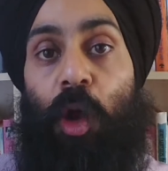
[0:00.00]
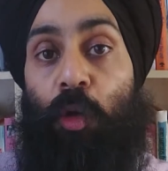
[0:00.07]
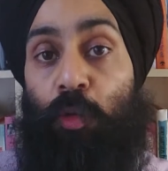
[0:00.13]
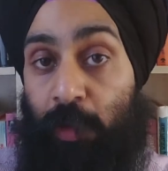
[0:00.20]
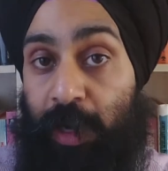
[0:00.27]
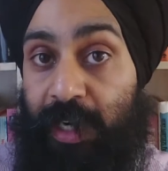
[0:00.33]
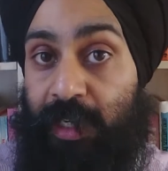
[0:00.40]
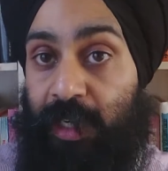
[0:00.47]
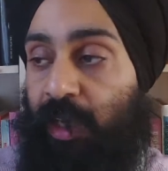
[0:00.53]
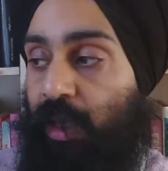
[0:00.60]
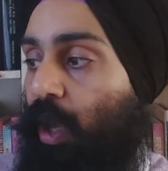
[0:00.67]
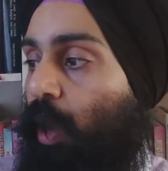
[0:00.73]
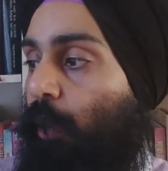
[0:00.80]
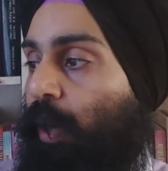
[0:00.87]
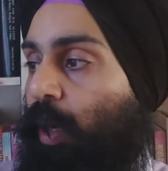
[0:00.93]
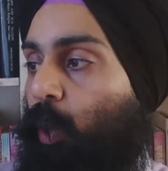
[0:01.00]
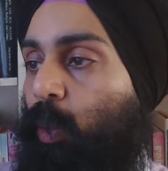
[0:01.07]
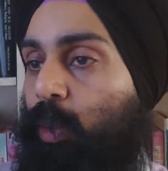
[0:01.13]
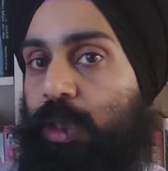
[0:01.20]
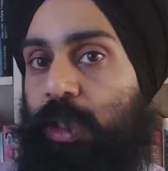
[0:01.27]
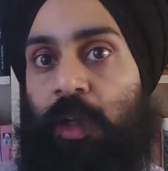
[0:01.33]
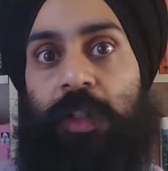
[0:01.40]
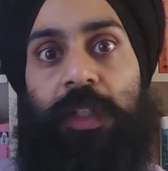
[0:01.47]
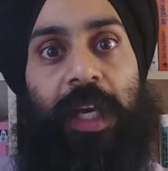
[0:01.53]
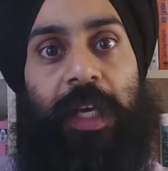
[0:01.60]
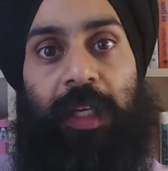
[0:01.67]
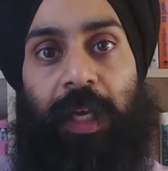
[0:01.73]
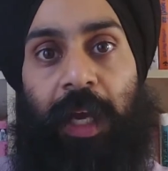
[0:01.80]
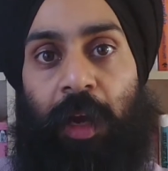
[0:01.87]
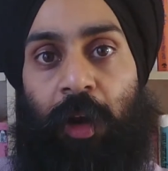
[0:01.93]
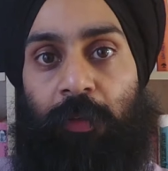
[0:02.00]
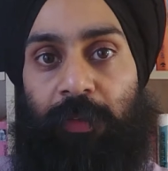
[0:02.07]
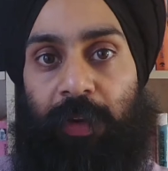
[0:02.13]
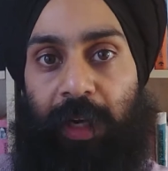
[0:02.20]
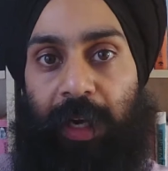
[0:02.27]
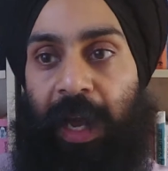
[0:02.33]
read it, but also take care of it.